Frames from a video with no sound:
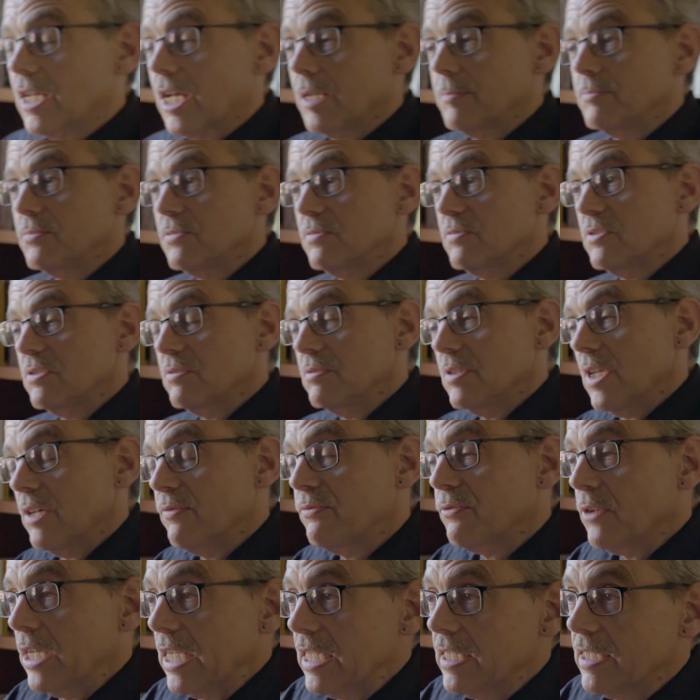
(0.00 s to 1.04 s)
I'm
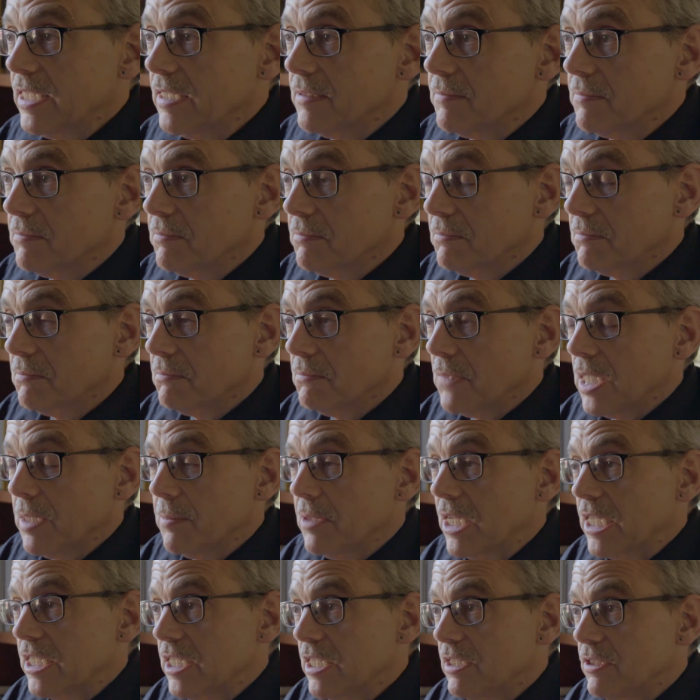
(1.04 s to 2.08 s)
afraid that maybe
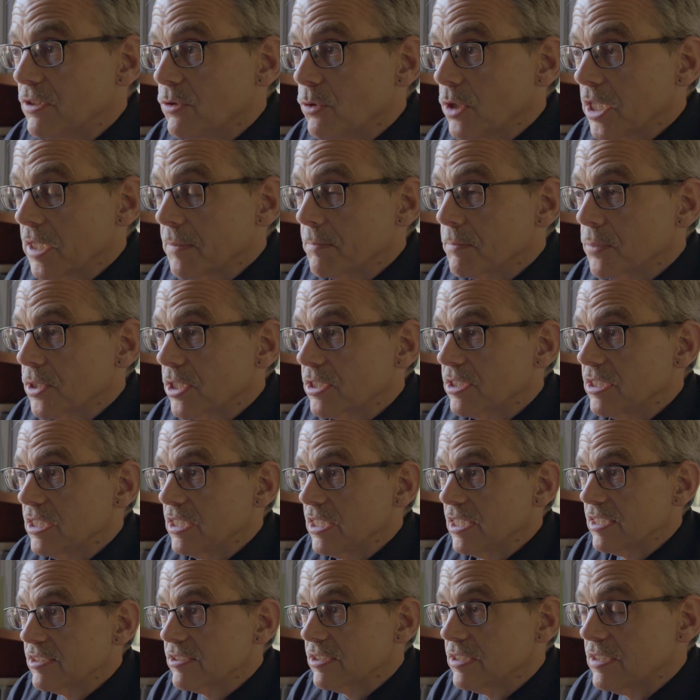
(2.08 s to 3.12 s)
I didn't quite impart the
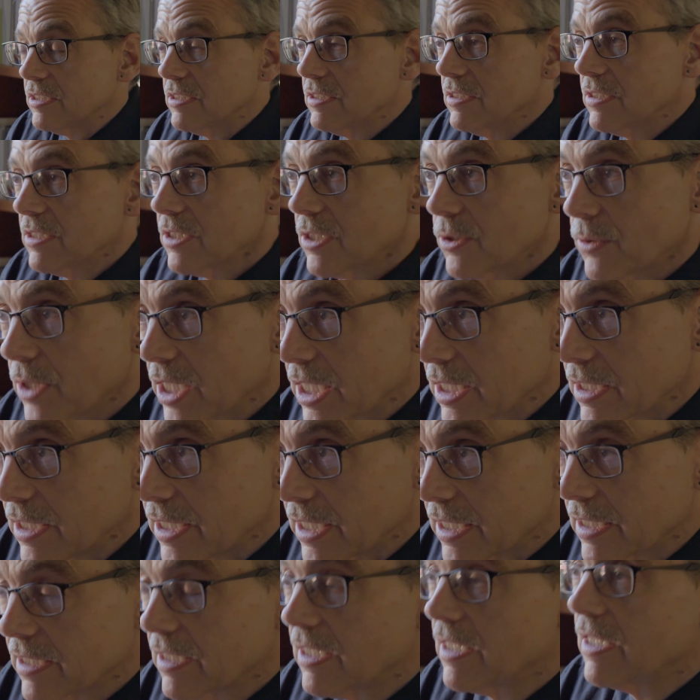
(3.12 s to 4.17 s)
lesson correctly.
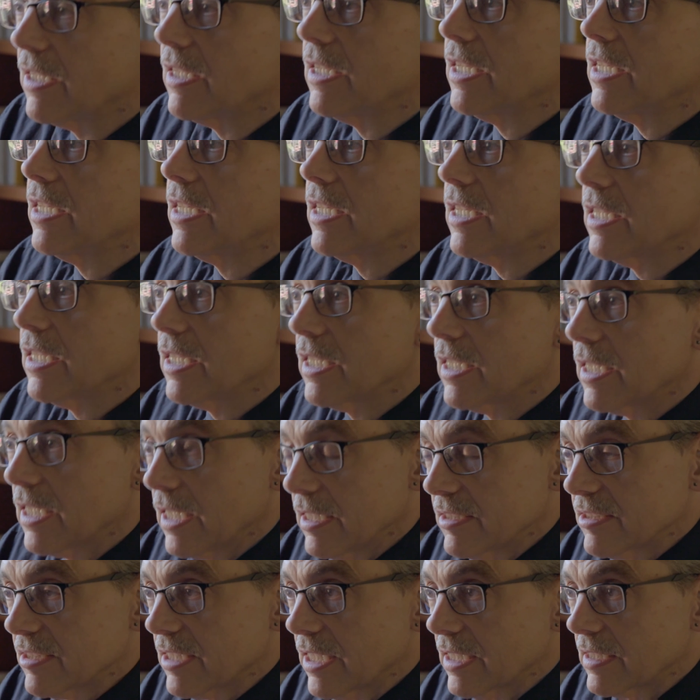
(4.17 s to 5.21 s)

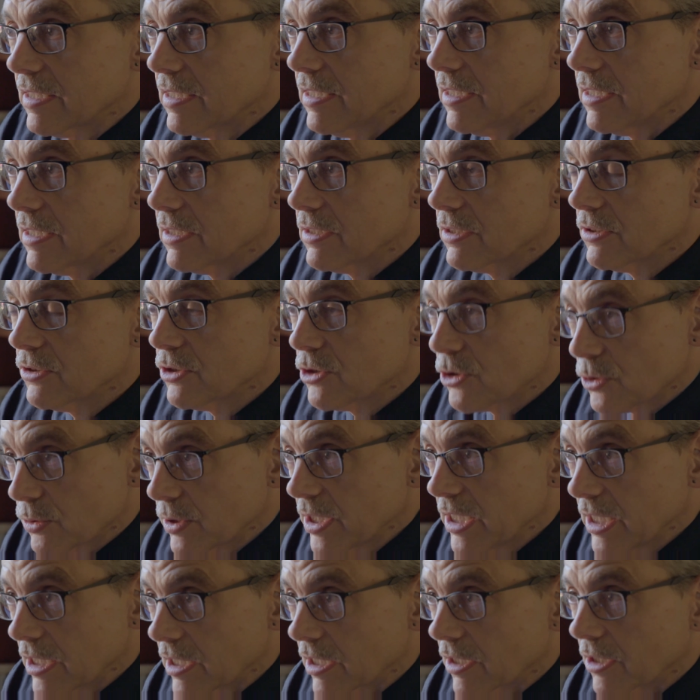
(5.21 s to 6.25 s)
It's that the
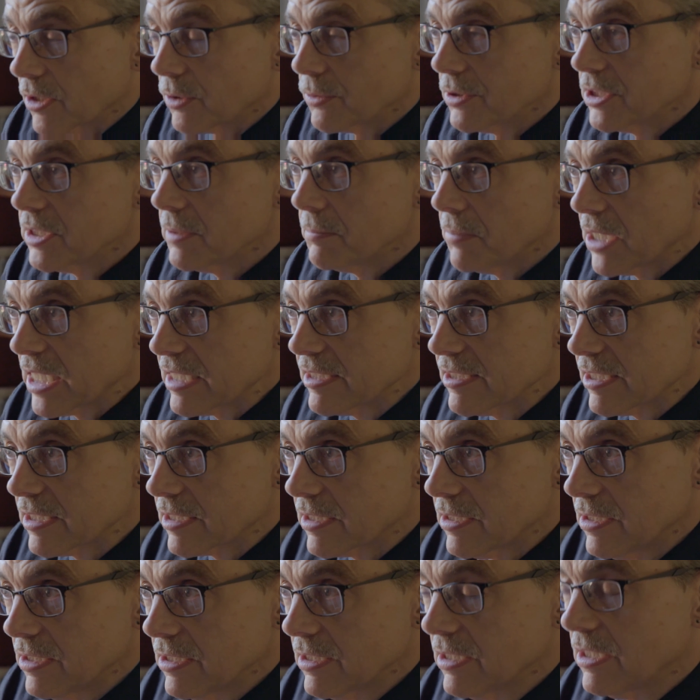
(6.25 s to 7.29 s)
tree hugger with the
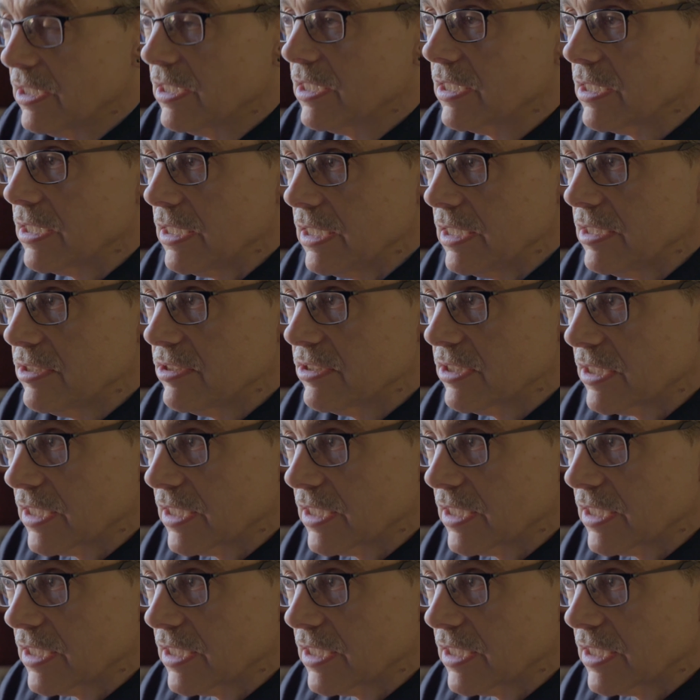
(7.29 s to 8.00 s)
bicycle needs to